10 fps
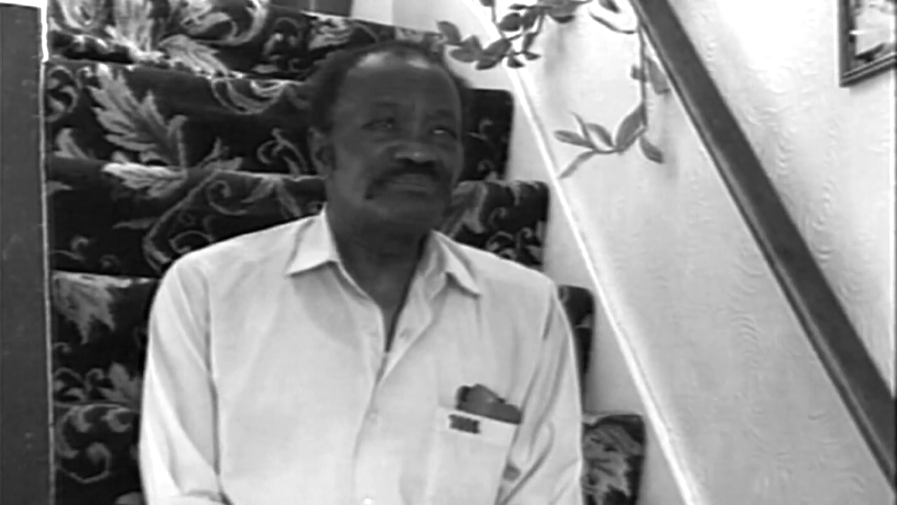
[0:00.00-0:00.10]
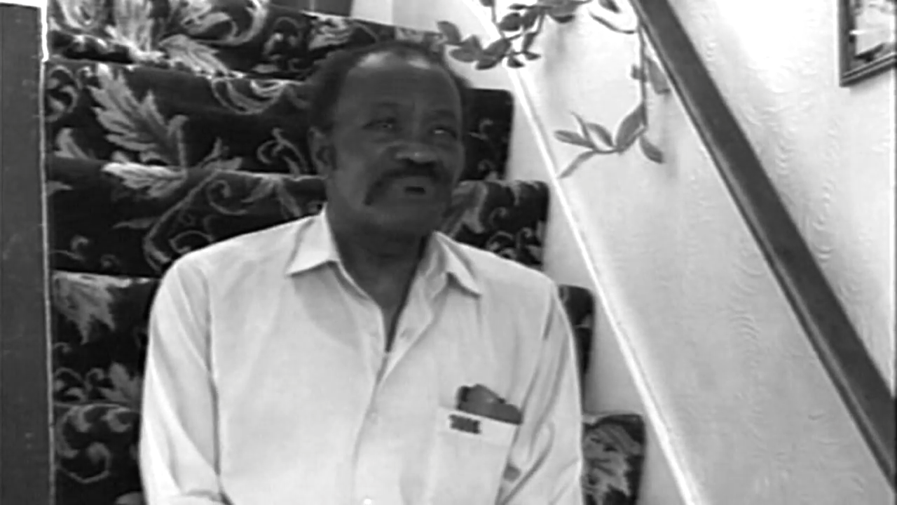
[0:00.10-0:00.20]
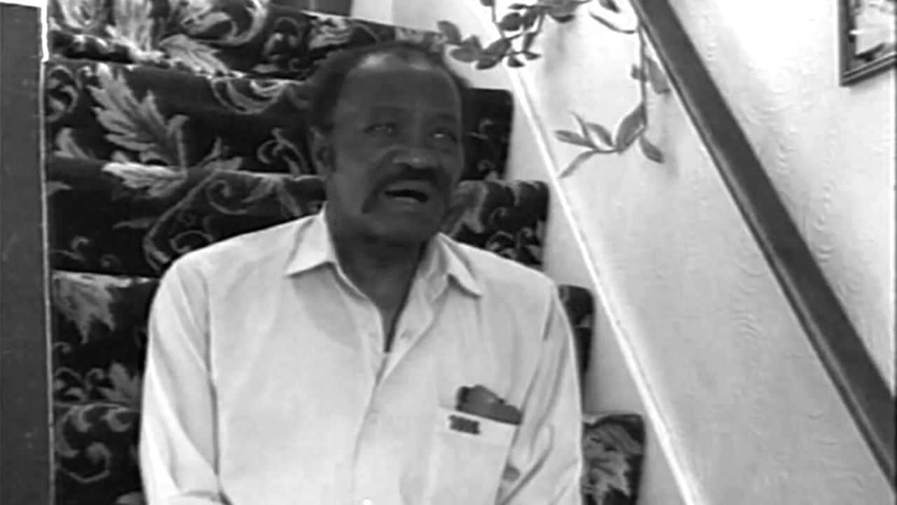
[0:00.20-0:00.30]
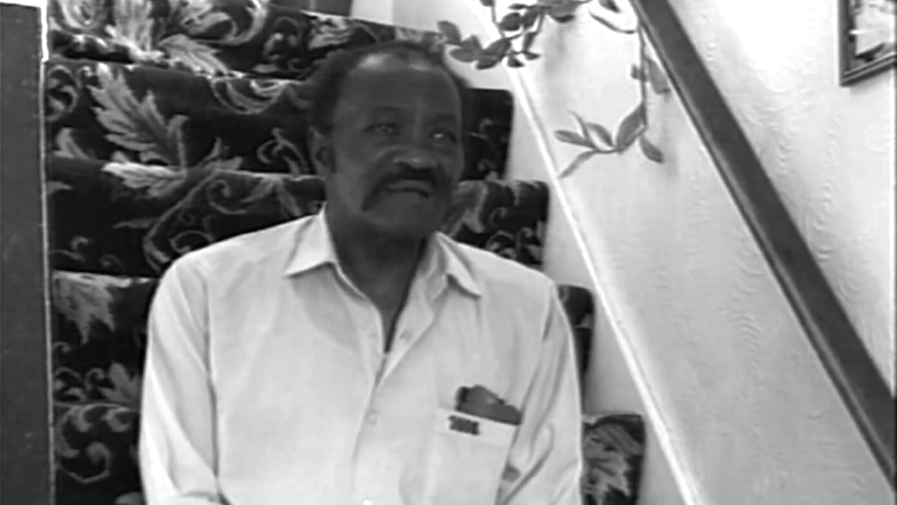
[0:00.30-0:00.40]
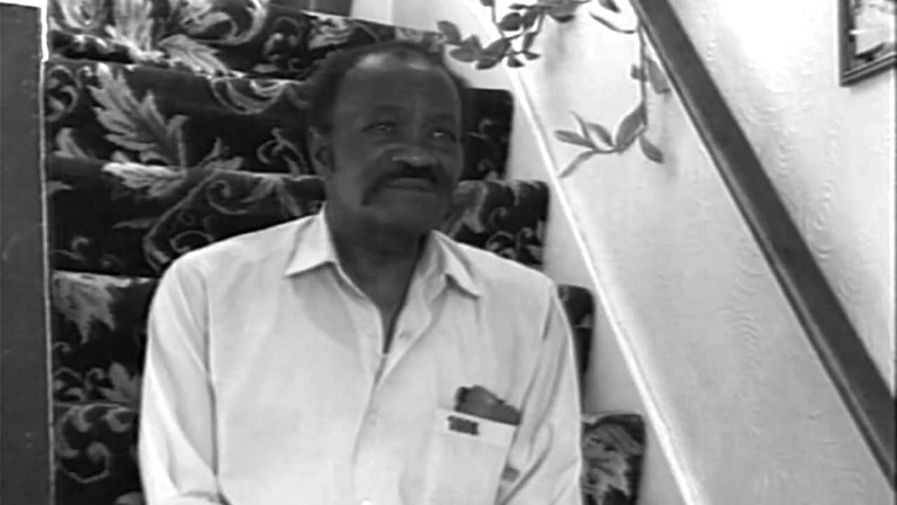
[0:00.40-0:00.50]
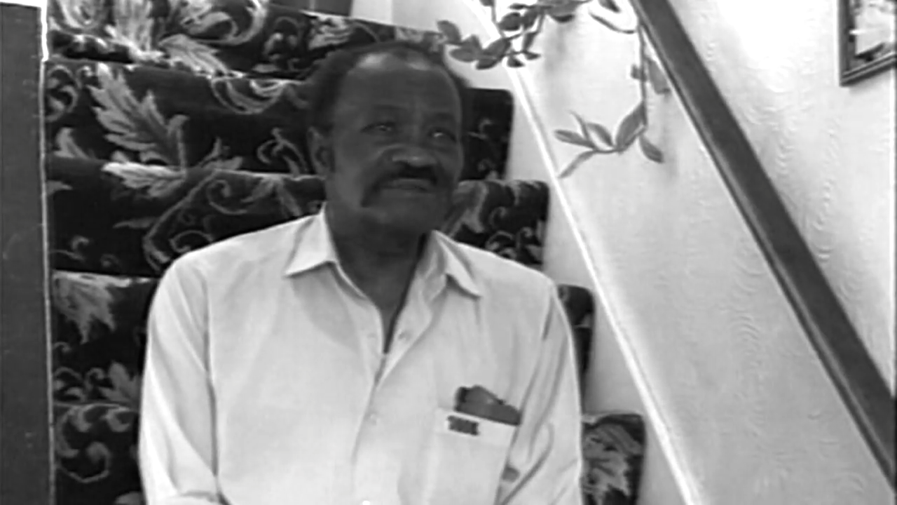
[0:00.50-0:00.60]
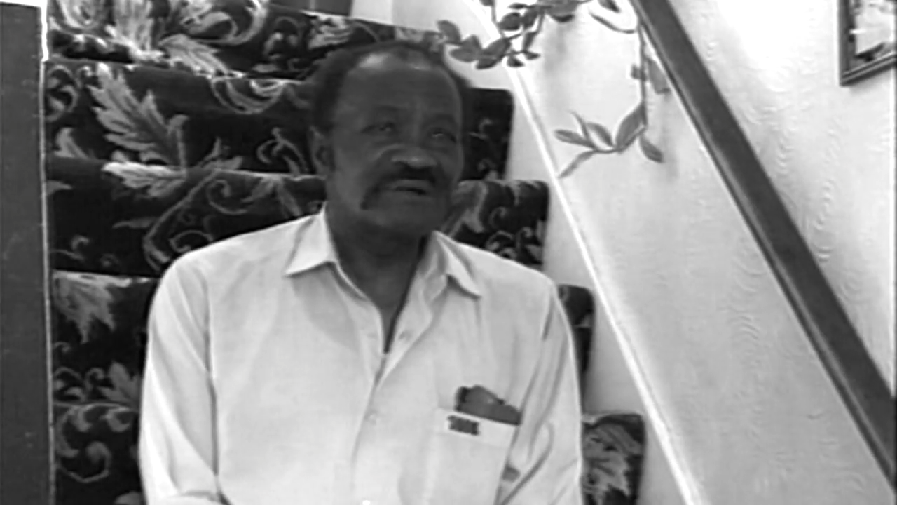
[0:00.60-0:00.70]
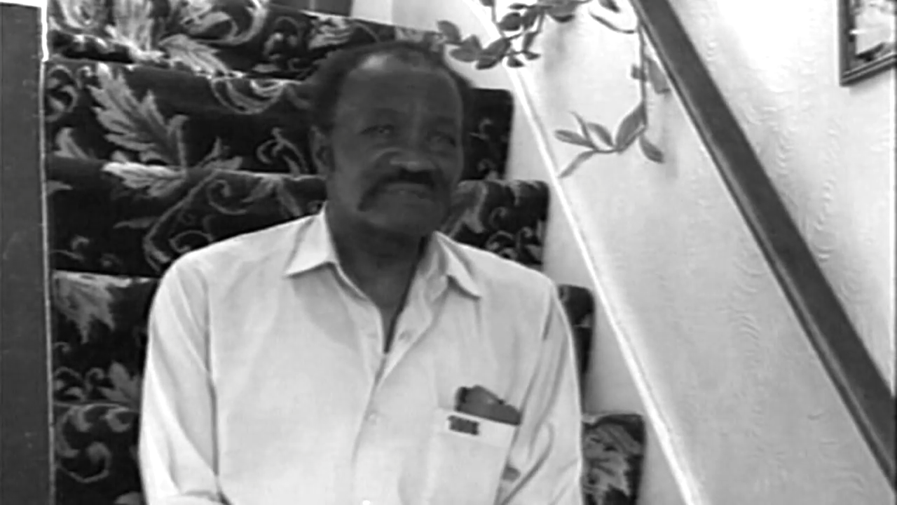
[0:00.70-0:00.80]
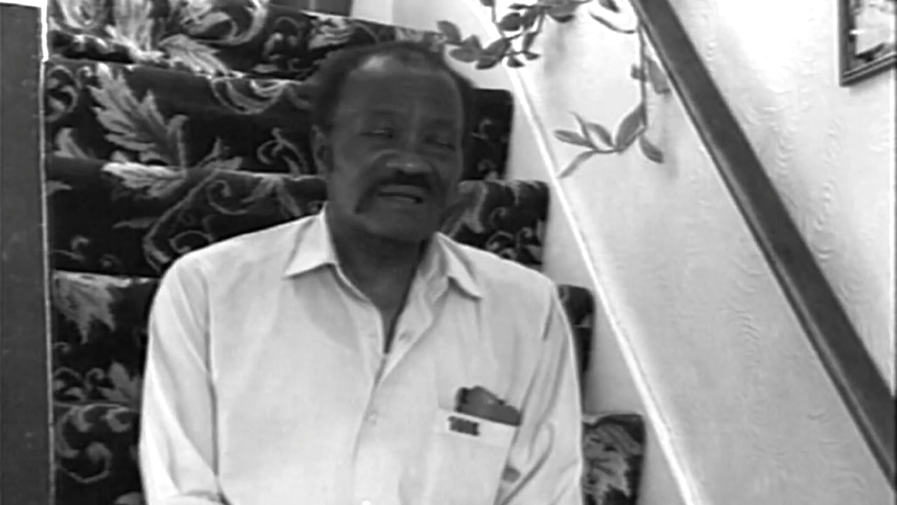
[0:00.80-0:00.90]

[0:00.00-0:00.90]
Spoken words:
passed out,